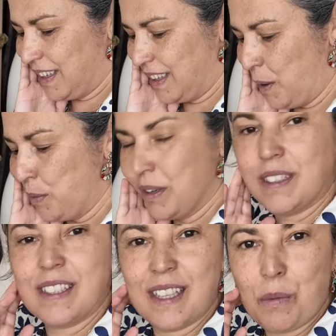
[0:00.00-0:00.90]
That
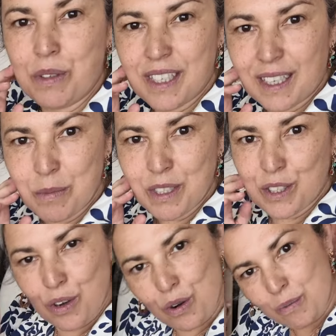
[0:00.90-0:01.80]
will take me
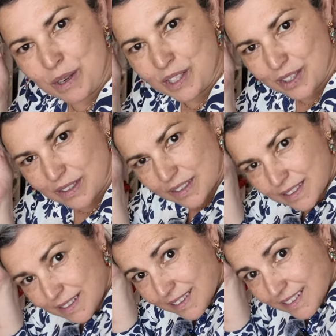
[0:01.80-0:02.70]
so much.
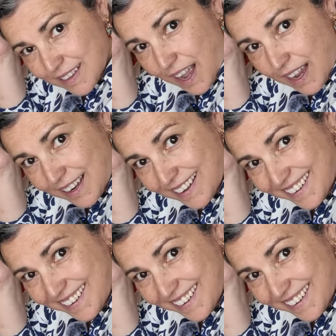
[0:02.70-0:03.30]
Hi.